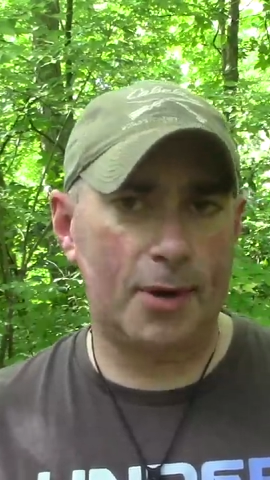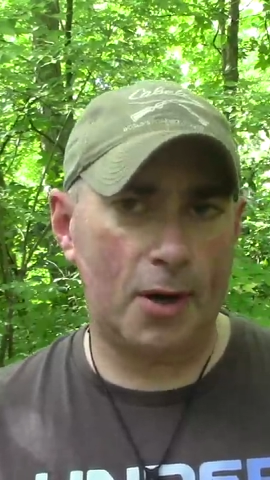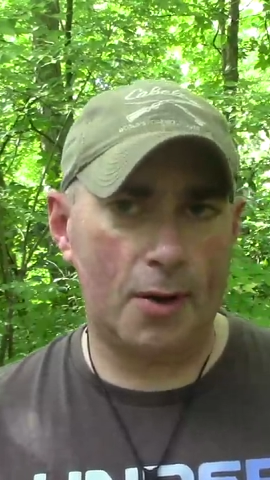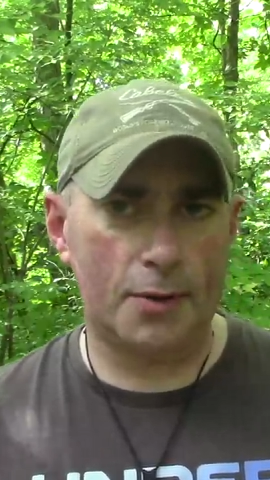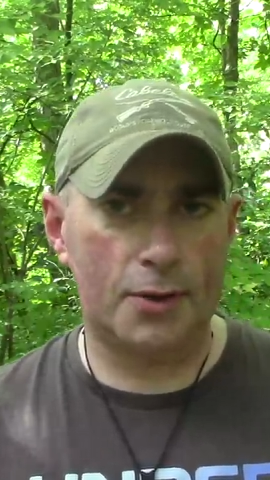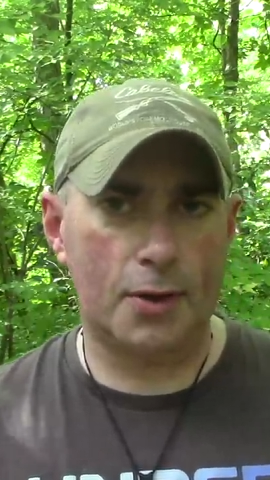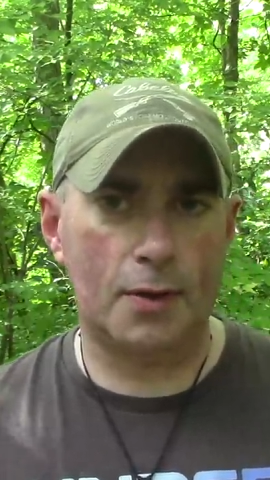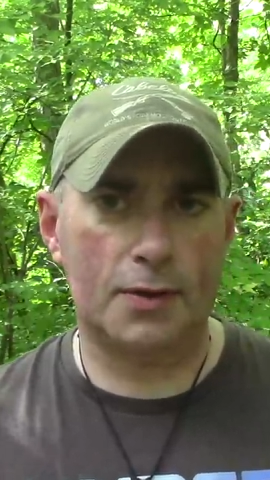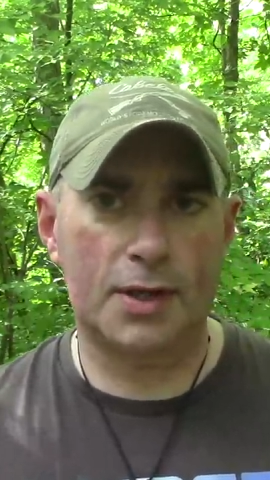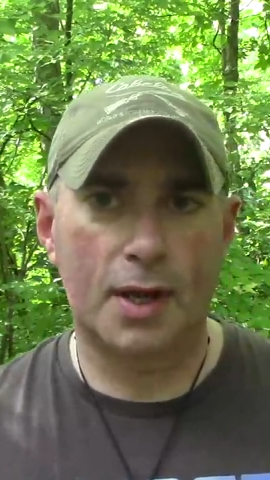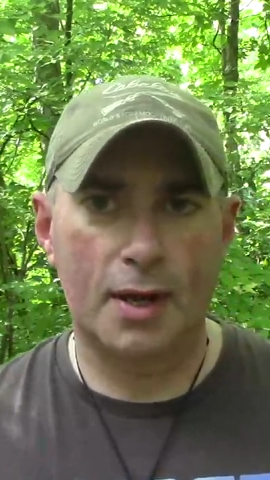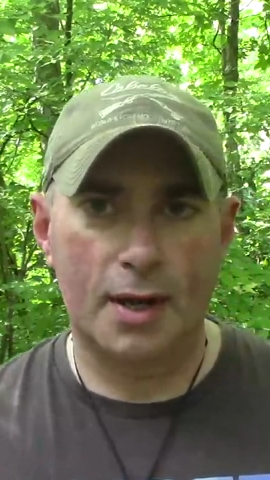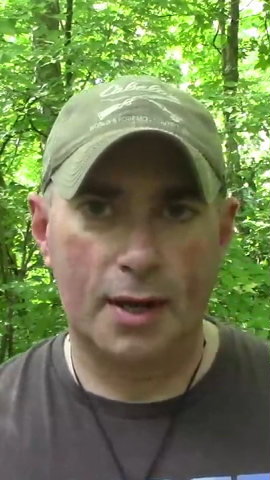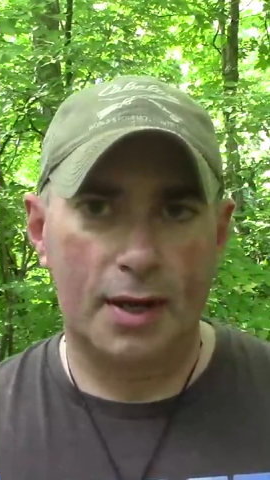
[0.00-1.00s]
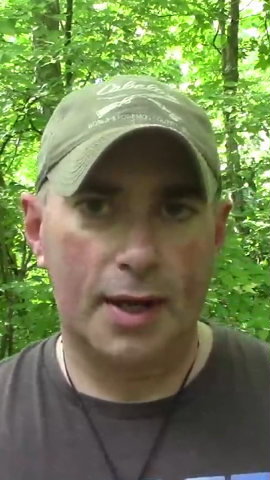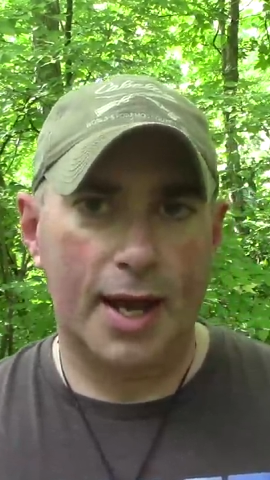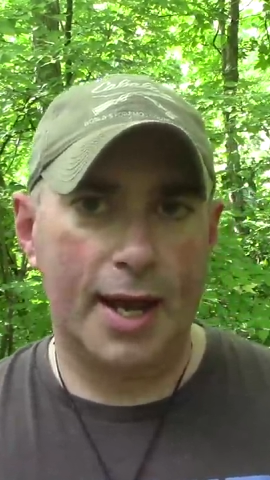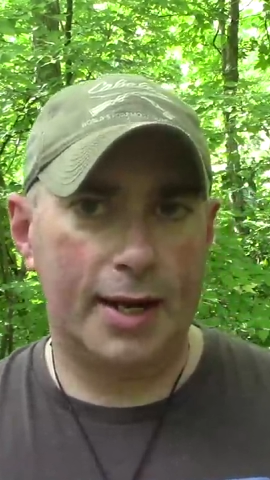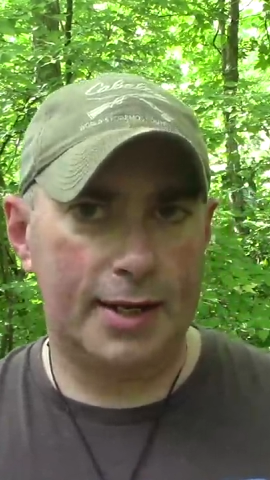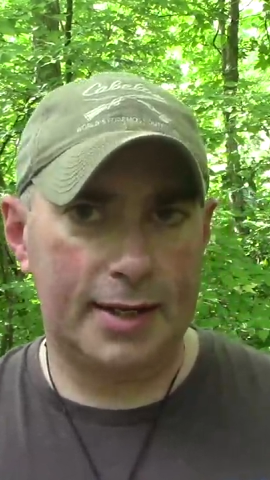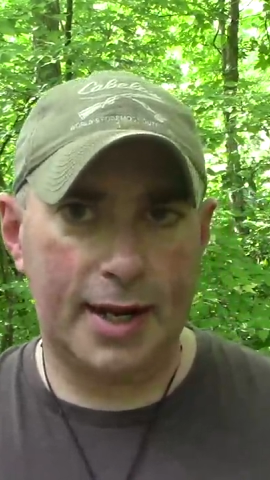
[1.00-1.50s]
All those
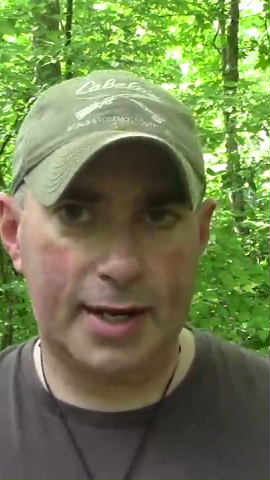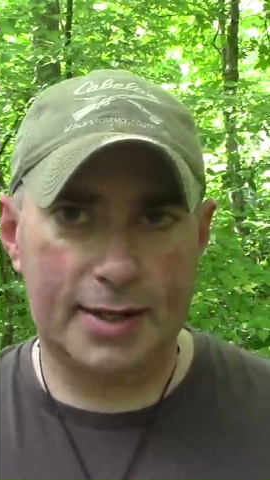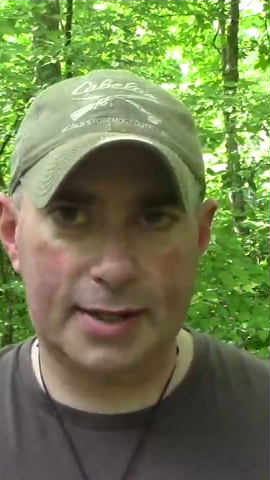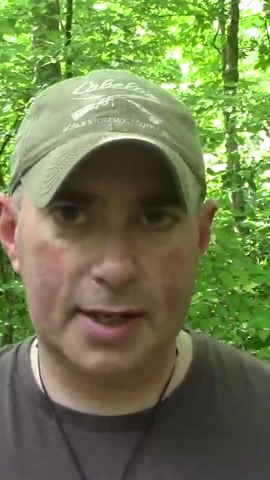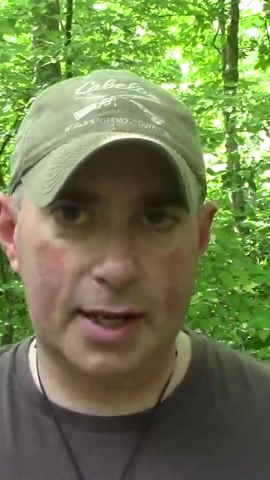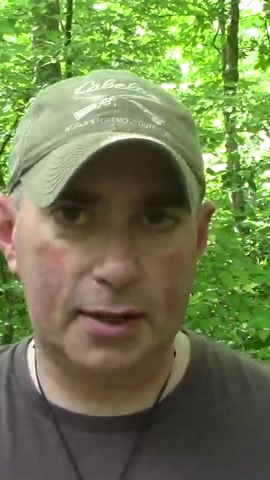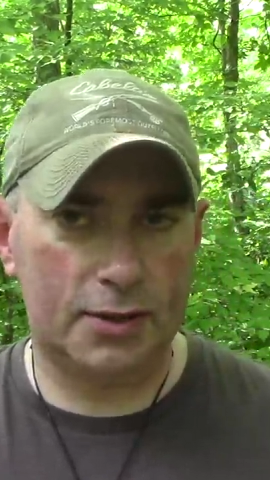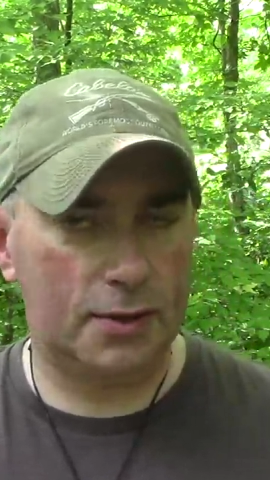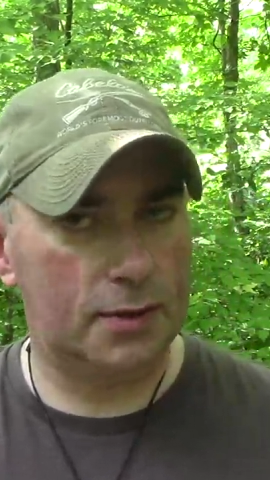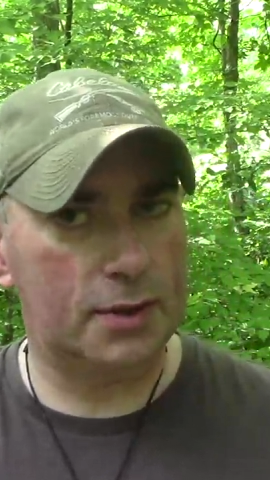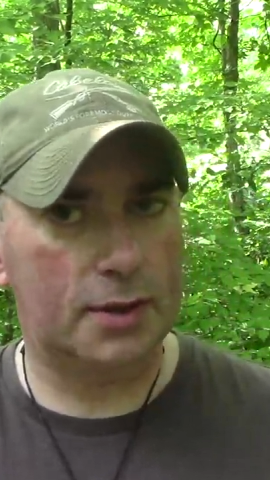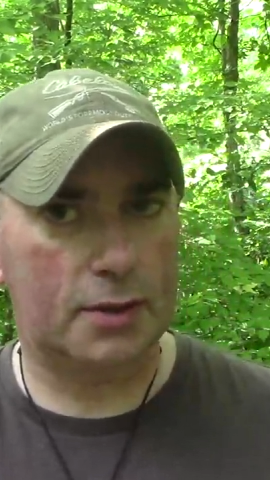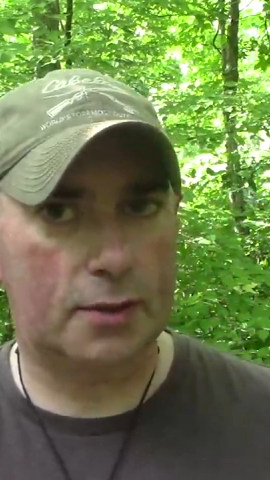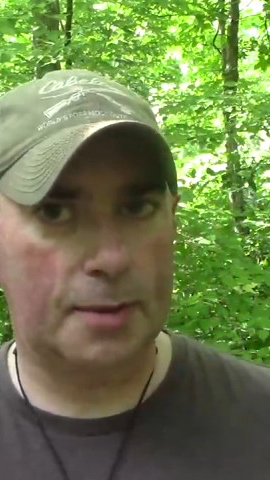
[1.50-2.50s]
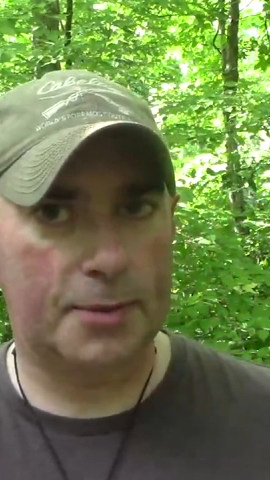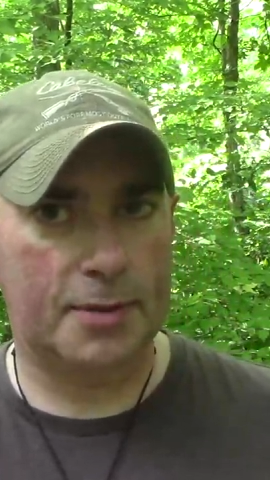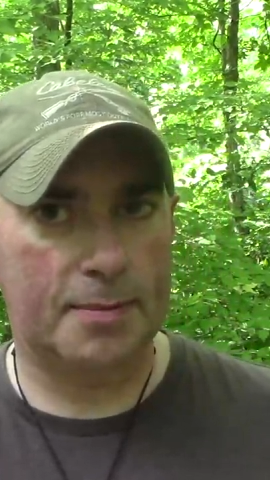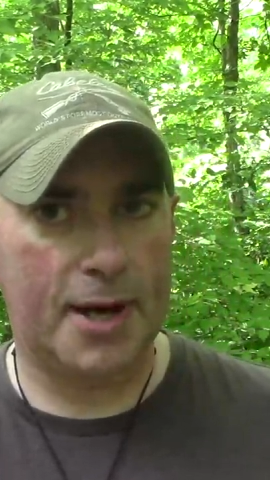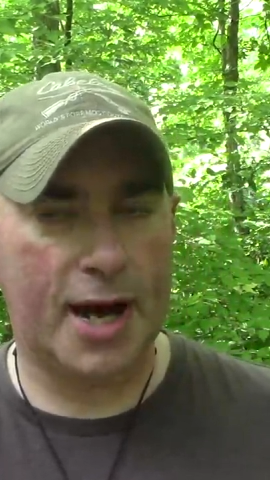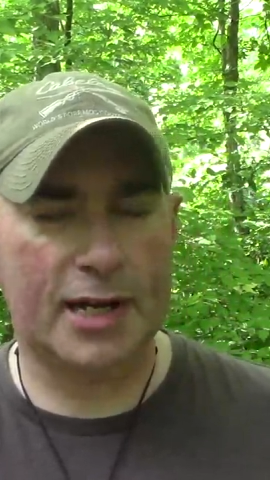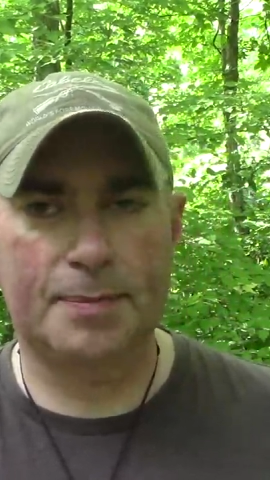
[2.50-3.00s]
handy dandy links are in the description
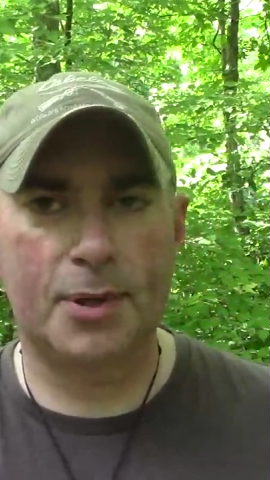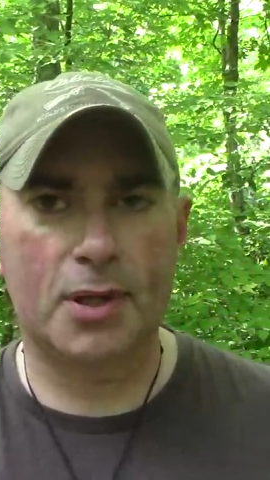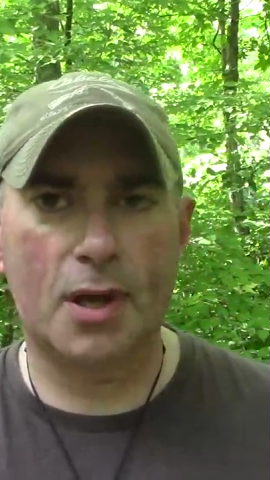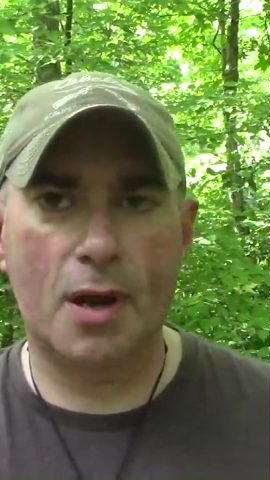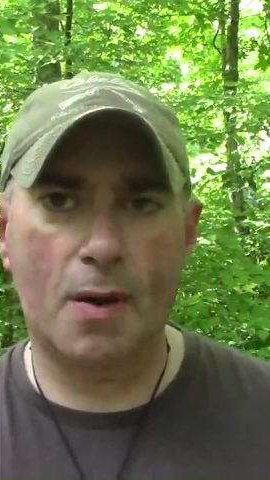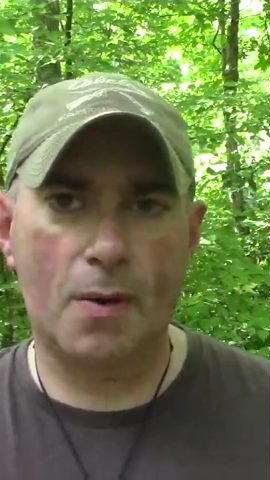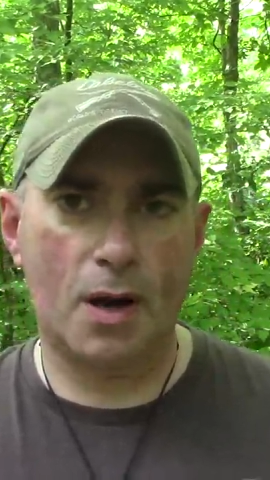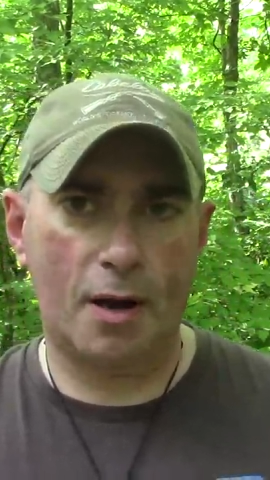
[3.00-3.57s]
box below.